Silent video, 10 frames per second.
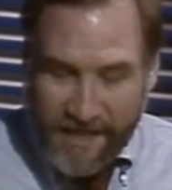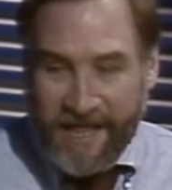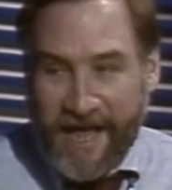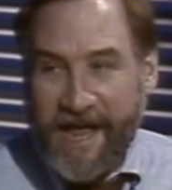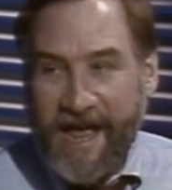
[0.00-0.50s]

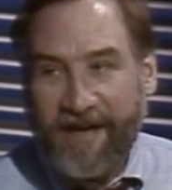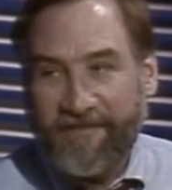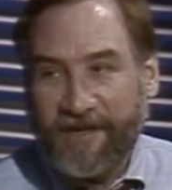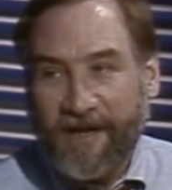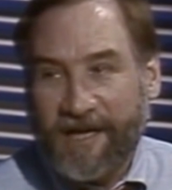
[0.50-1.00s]
They
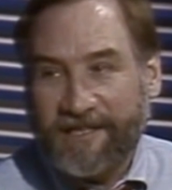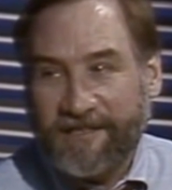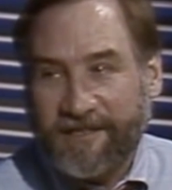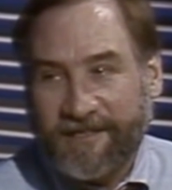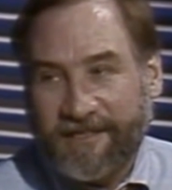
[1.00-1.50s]
haven't
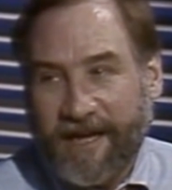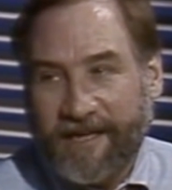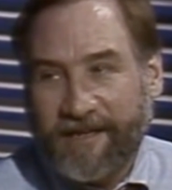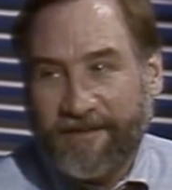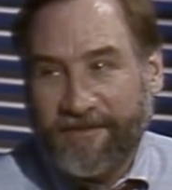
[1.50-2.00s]
lost
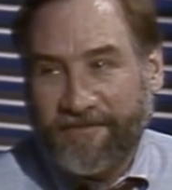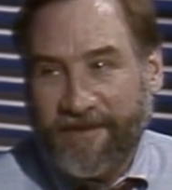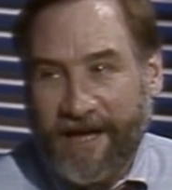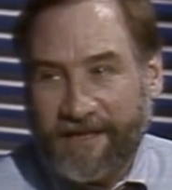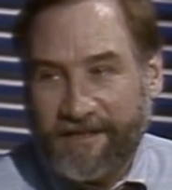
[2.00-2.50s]
sight of the
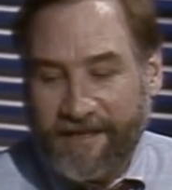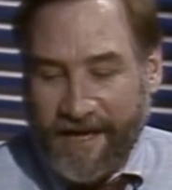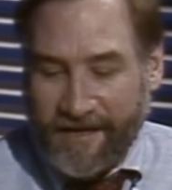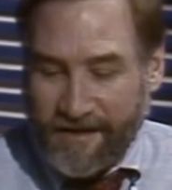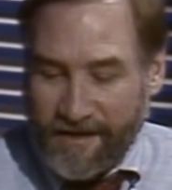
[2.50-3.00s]
fact
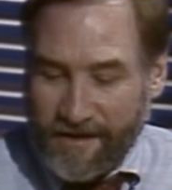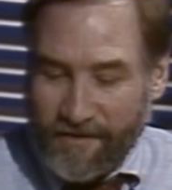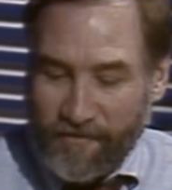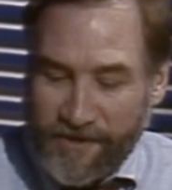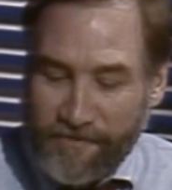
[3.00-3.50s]
that
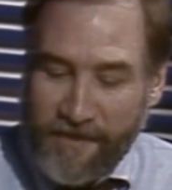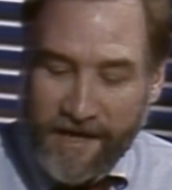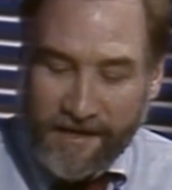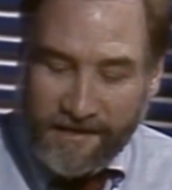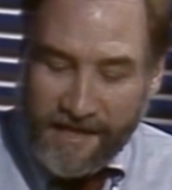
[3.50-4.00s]
when you
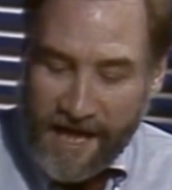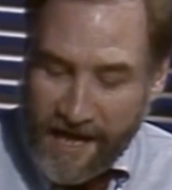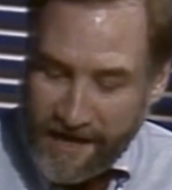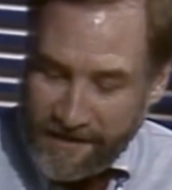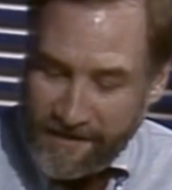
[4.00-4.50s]
make a
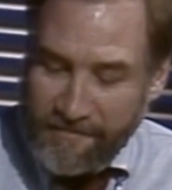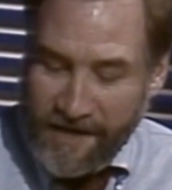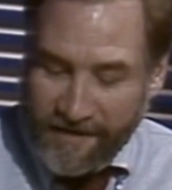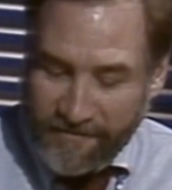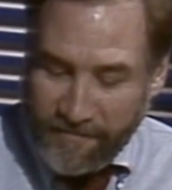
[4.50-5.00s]
line come
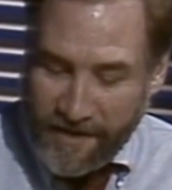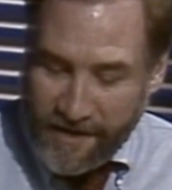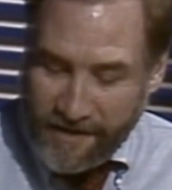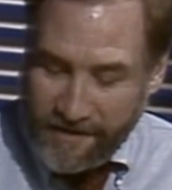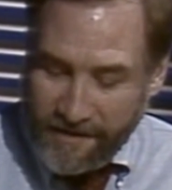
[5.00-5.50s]
out of a
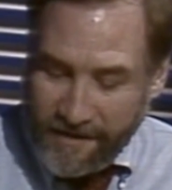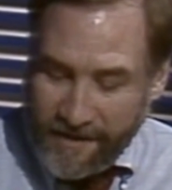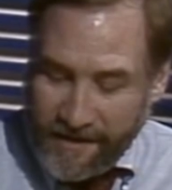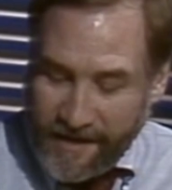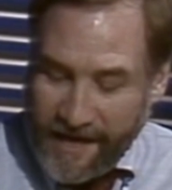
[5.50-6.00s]
pen
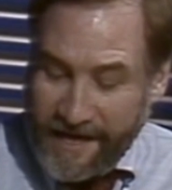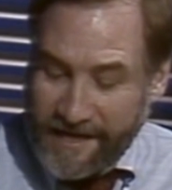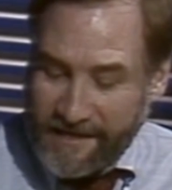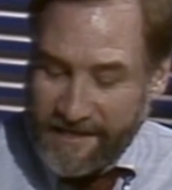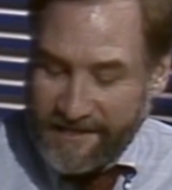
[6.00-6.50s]
and
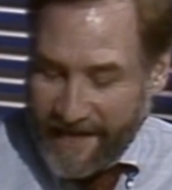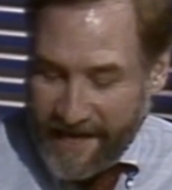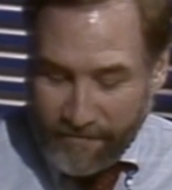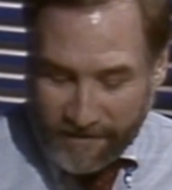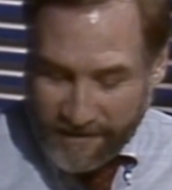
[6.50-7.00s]
it is
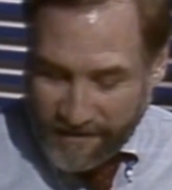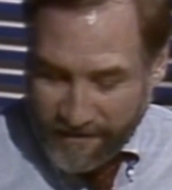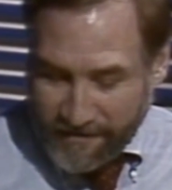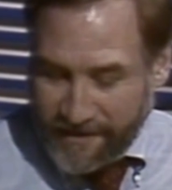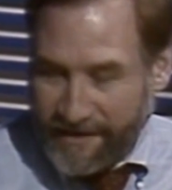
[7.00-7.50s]
able to
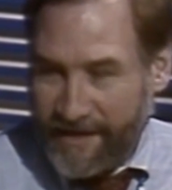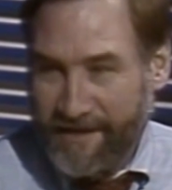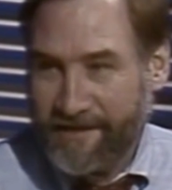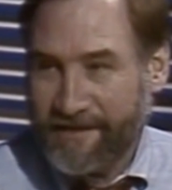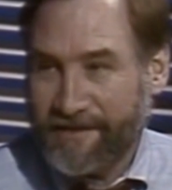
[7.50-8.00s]
turn into
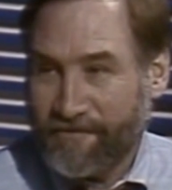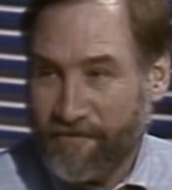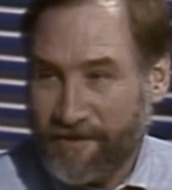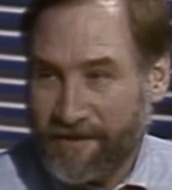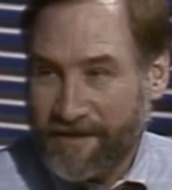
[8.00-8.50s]
anything in the
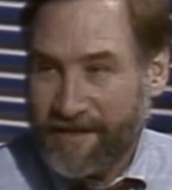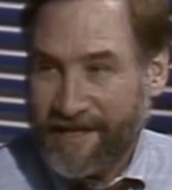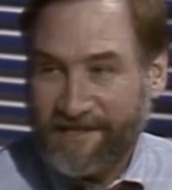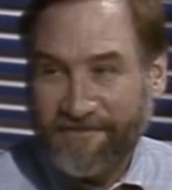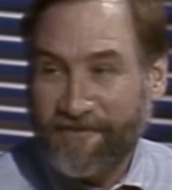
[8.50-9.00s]
world,
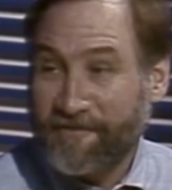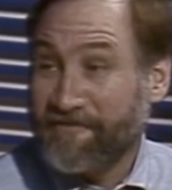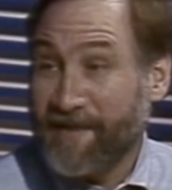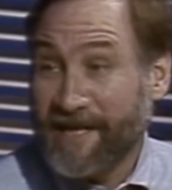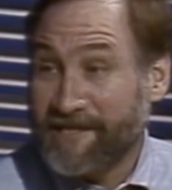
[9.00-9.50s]
that's a form
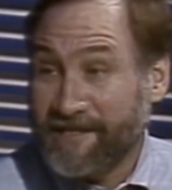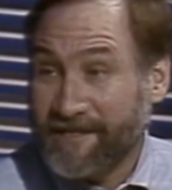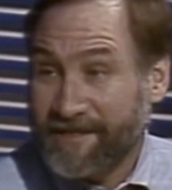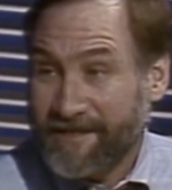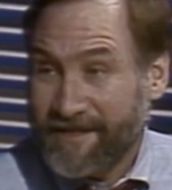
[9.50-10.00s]
of magic.
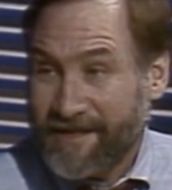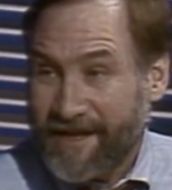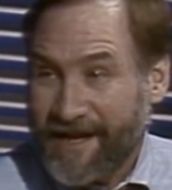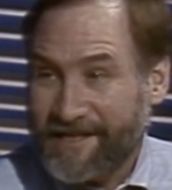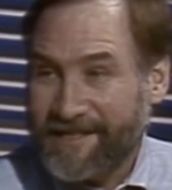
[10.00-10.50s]

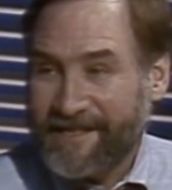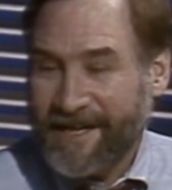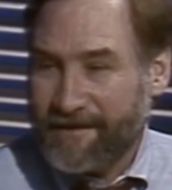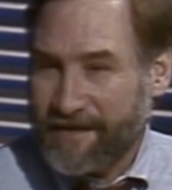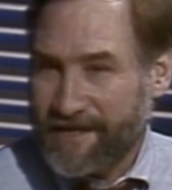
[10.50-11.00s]
And to
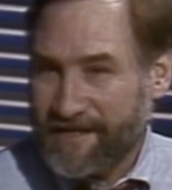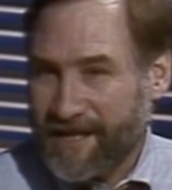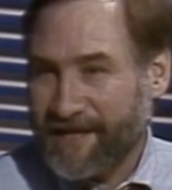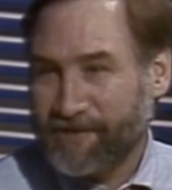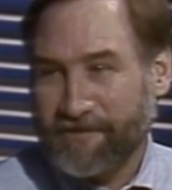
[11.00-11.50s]
get in
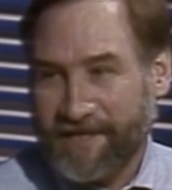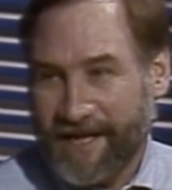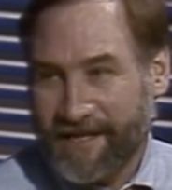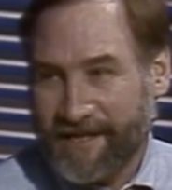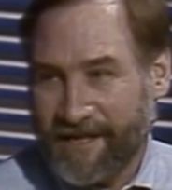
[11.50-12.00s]
touch with
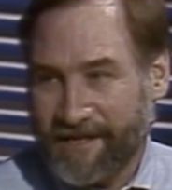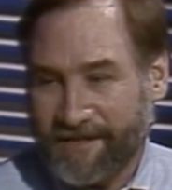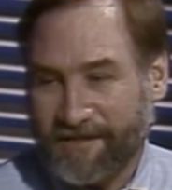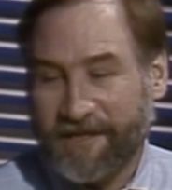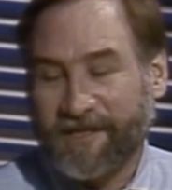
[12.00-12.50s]
that again
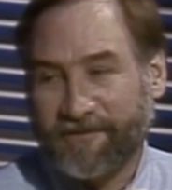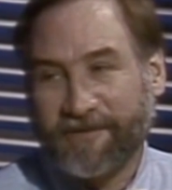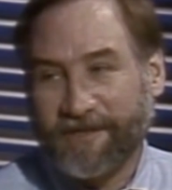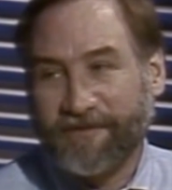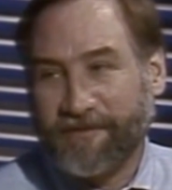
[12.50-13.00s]
is
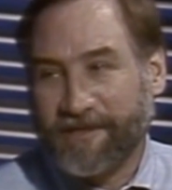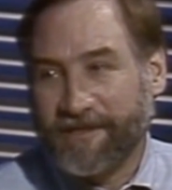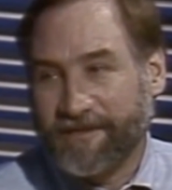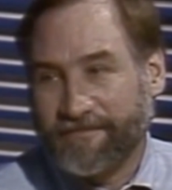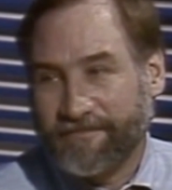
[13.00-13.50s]
really
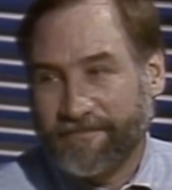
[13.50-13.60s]
thrilling.